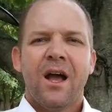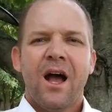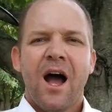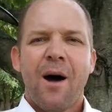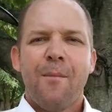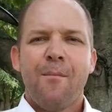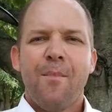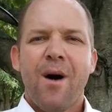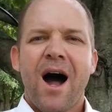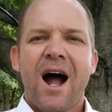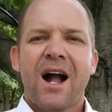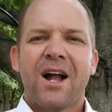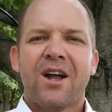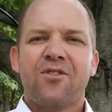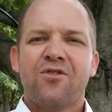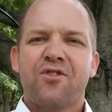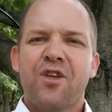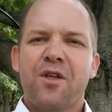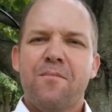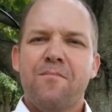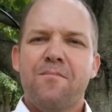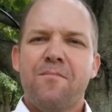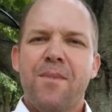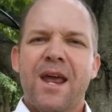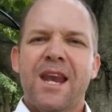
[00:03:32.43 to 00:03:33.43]
A market that
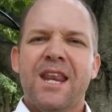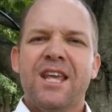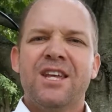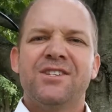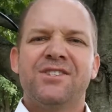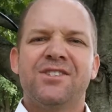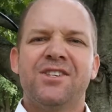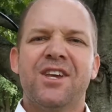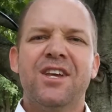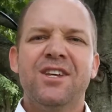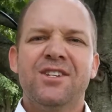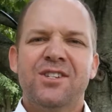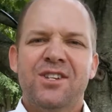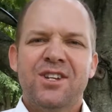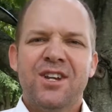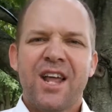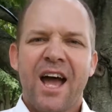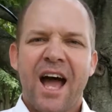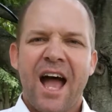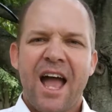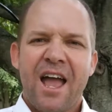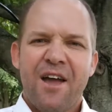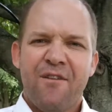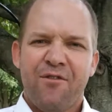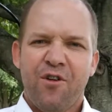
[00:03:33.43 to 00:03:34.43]
many seasoned
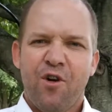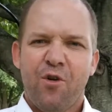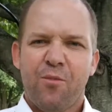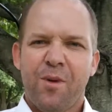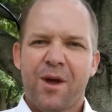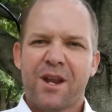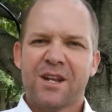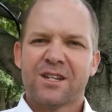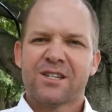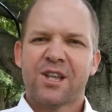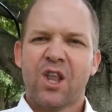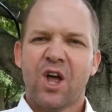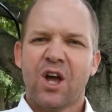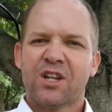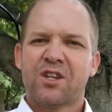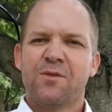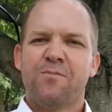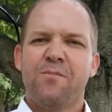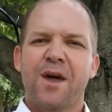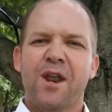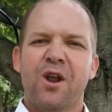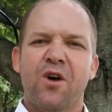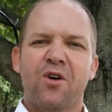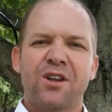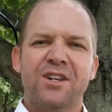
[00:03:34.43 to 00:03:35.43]
AFL bettors like to
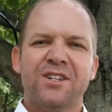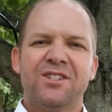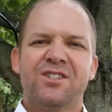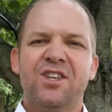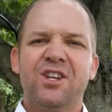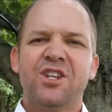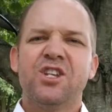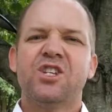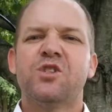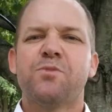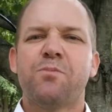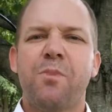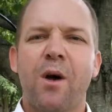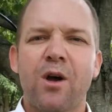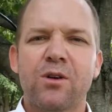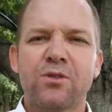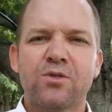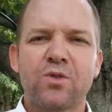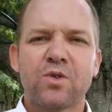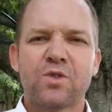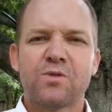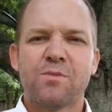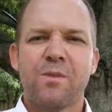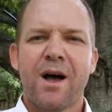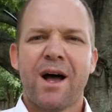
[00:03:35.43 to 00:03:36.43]
bet on is the
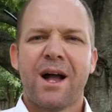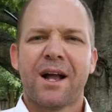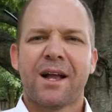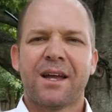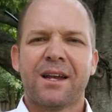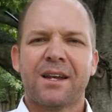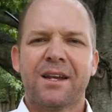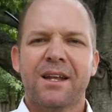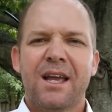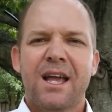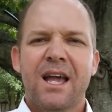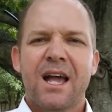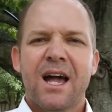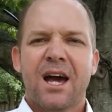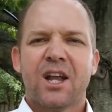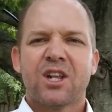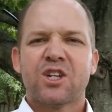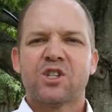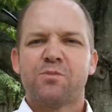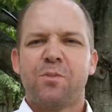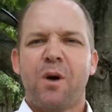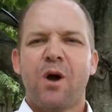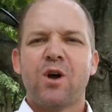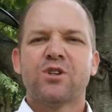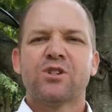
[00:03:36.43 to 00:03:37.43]
disposals market. A
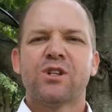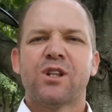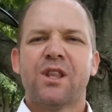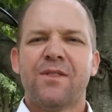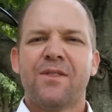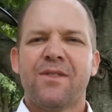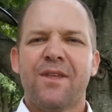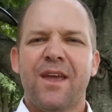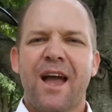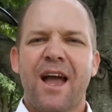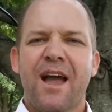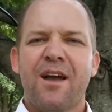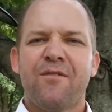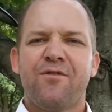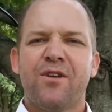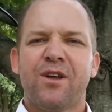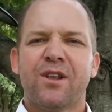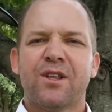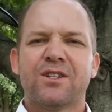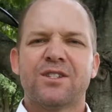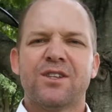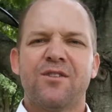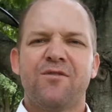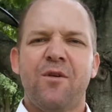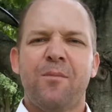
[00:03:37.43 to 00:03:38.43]
disposal in the AFL
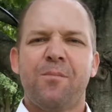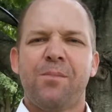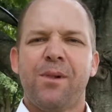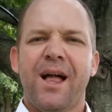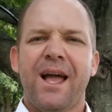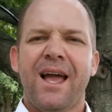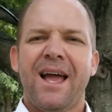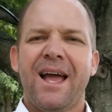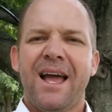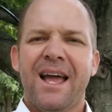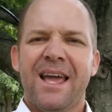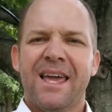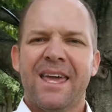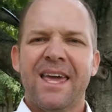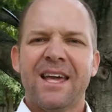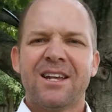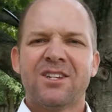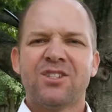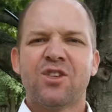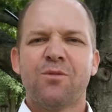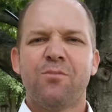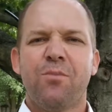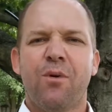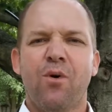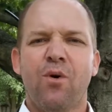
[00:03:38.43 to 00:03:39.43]
is if a player kicks
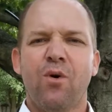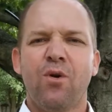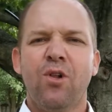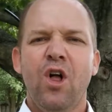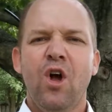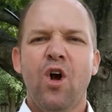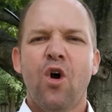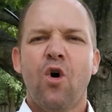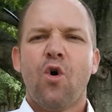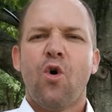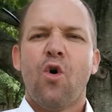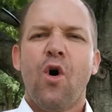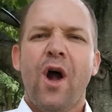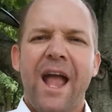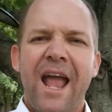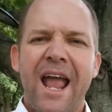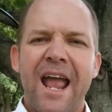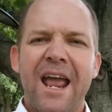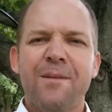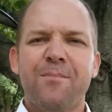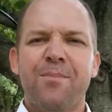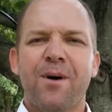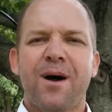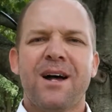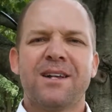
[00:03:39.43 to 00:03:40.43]
the ball or hand
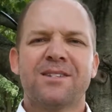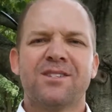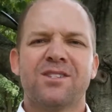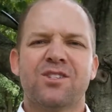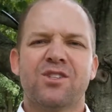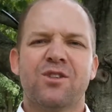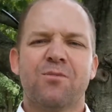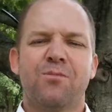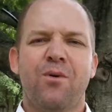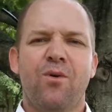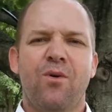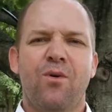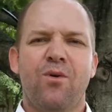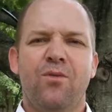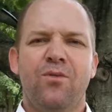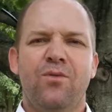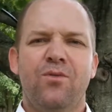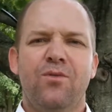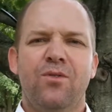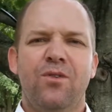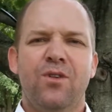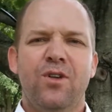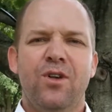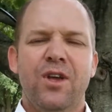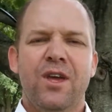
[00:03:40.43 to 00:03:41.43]
passes the ball.
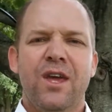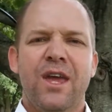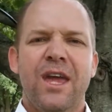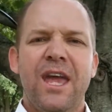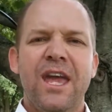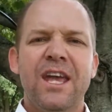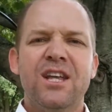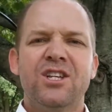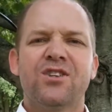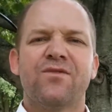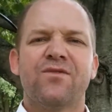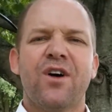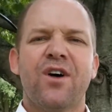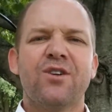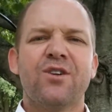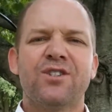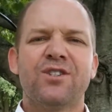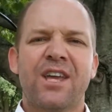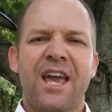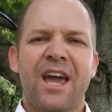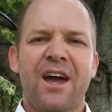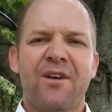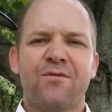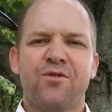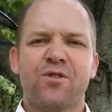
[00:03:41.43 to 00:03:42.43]
Each of those
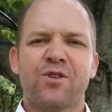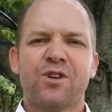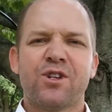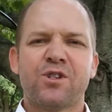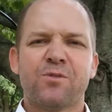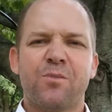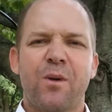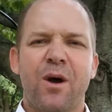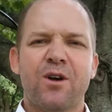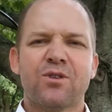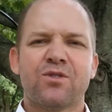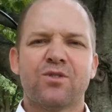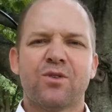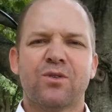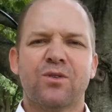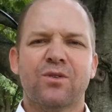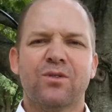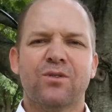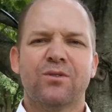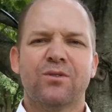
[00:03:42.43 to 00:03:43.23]
count for a disposal.